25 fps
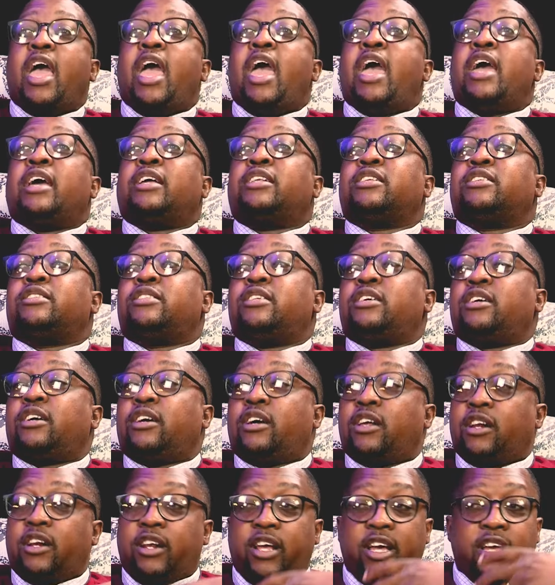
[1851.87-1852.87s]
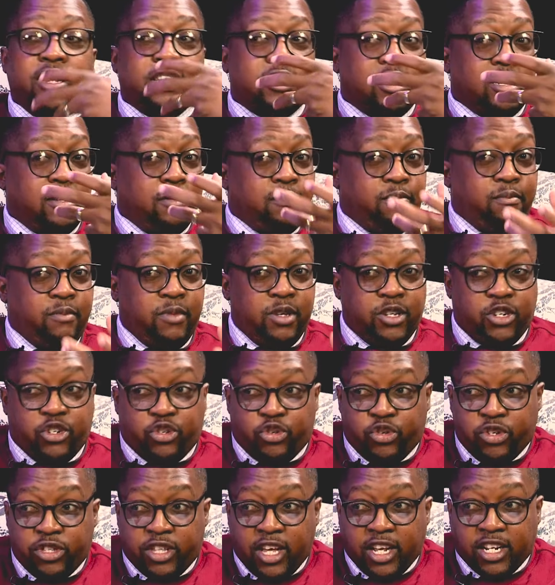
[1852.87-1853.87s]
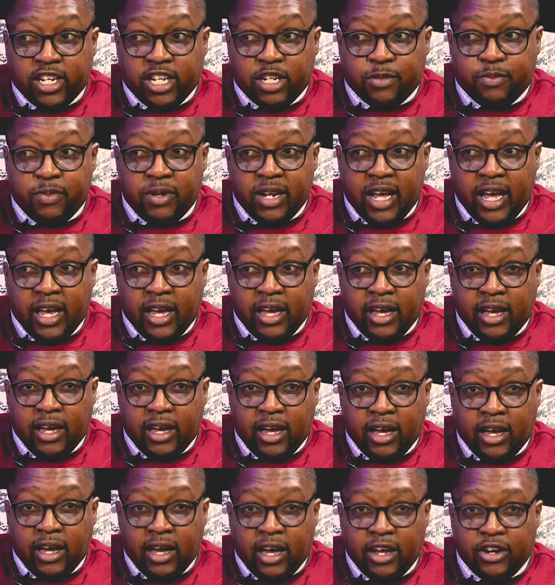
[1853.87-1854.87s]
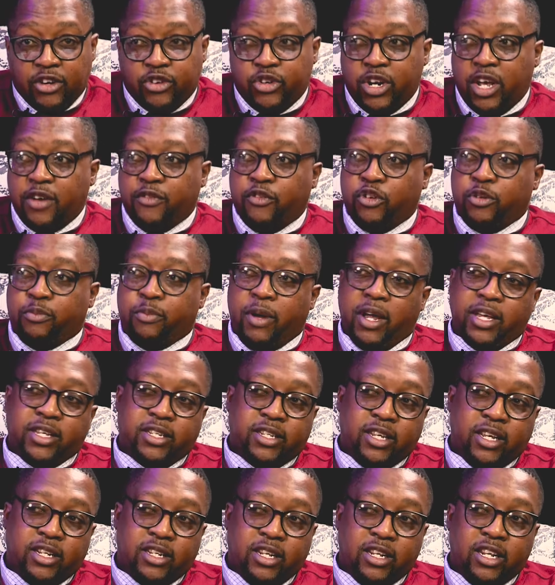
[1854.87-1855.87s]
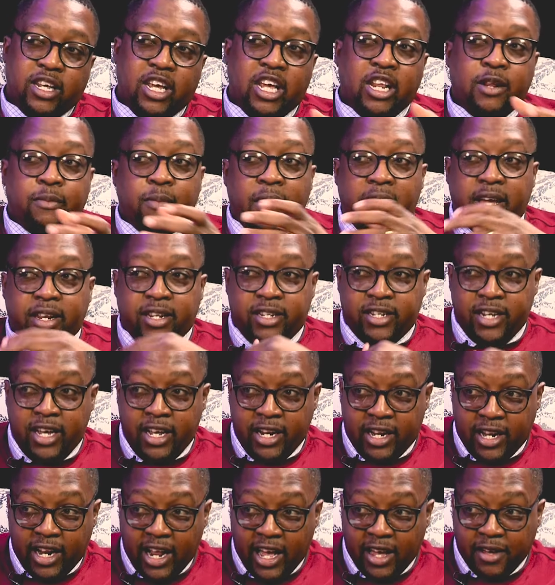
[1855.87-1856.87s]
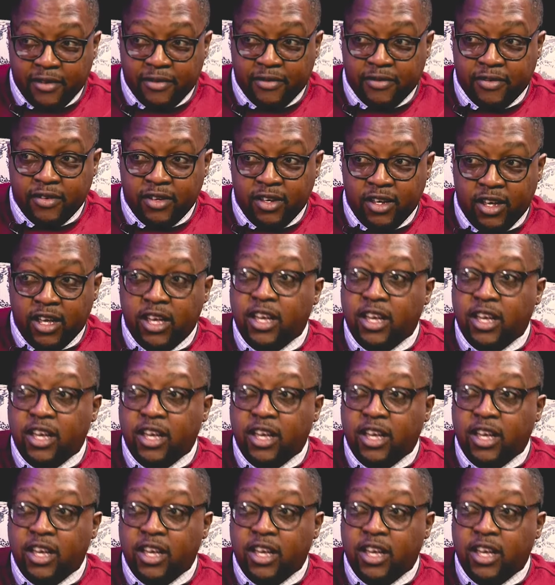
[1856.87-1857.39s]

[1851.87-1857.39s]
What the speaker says: the great mystery that has been unraveled by Satan in my dead life,